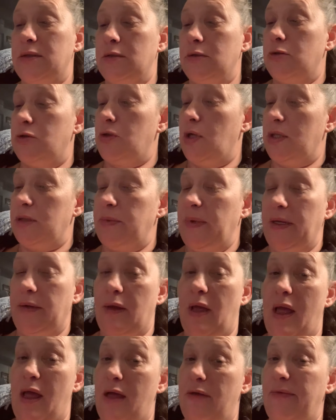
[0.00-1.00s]
trust me,
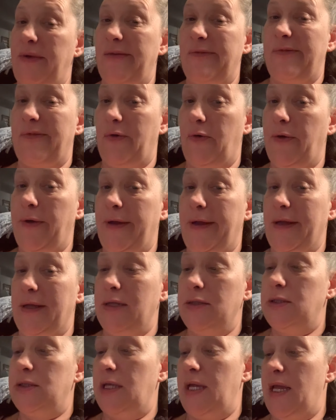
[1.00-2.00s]
having 4
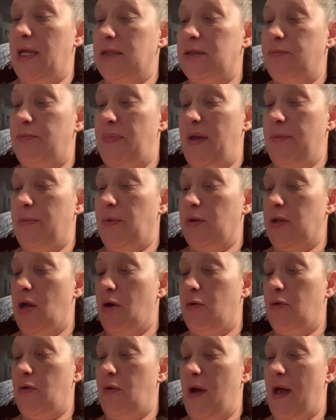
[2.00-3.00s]
kids, as people
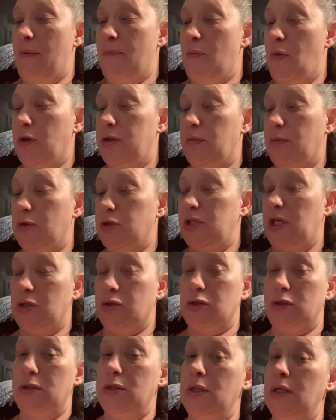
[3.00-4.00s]
know who have multiple
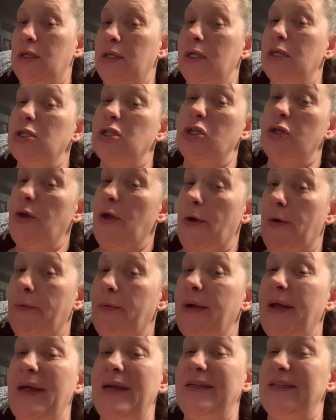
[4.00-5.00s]
children, no,
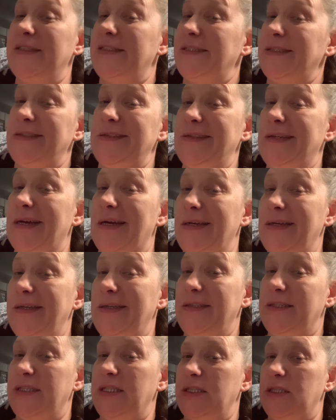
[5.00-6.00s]
it is not
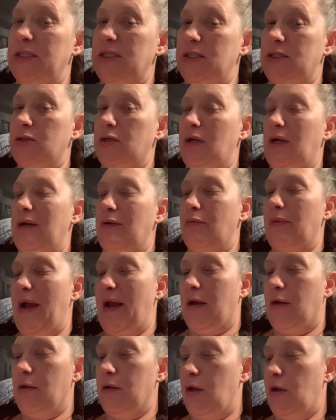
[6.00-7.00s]
easy to try to
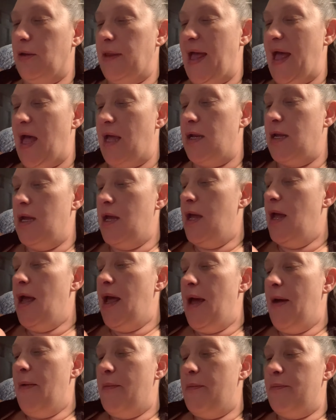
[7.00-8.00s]
wrangle all that,
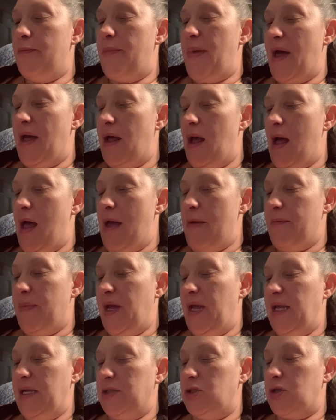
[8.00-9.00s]
but
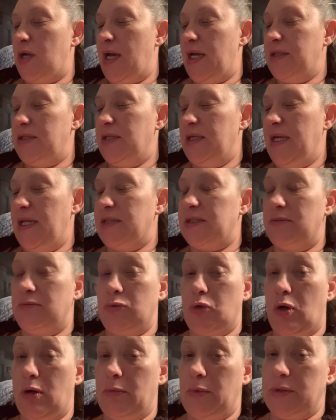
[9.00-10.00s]
and try to get some
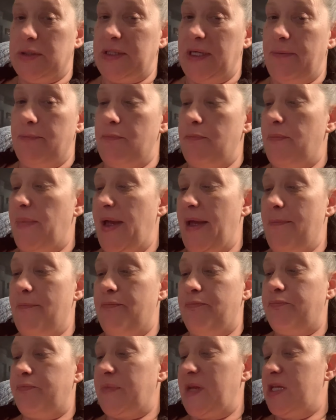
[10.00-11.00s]
normalcy. But
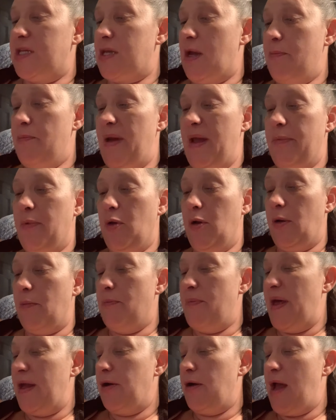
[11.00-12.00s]
some people are
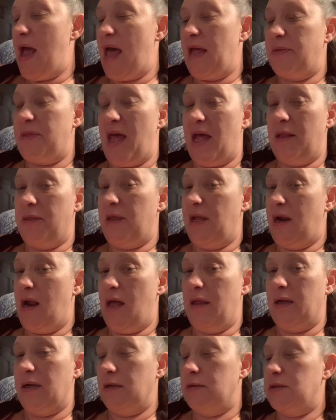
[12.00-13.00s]
better at that than
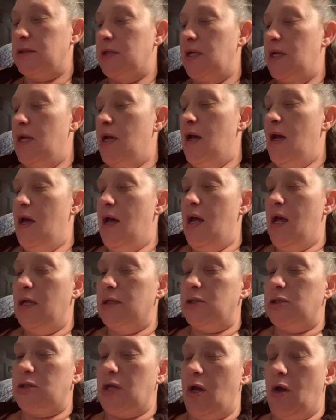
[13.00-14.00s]
others.
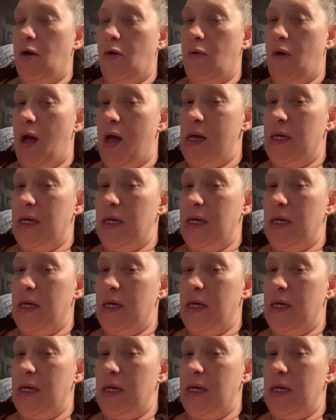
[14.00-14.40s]
So